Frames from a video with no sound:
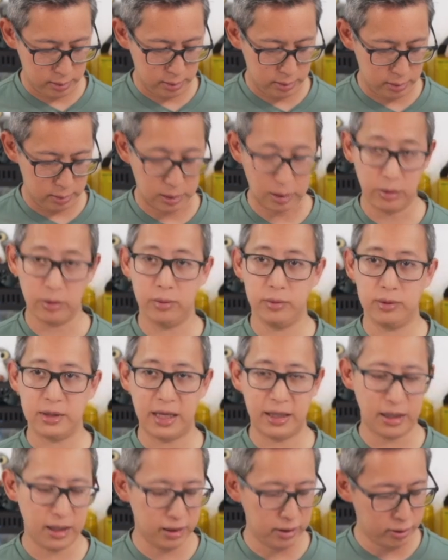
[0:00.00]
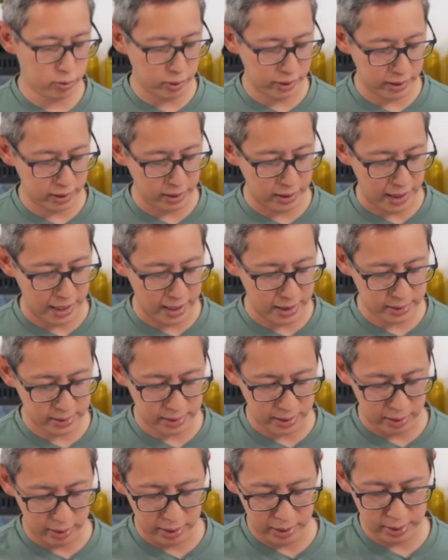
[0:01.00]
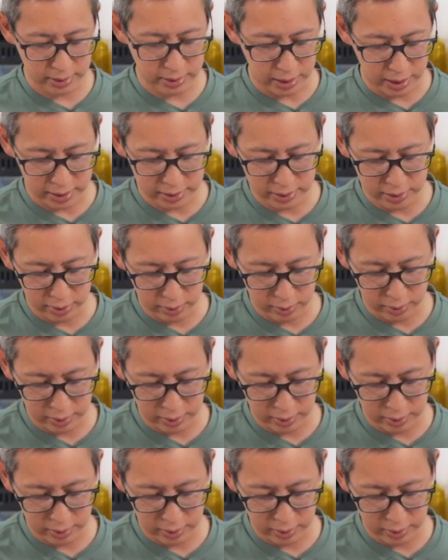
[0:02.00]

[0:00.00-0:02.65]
So taking a quick glance, there is also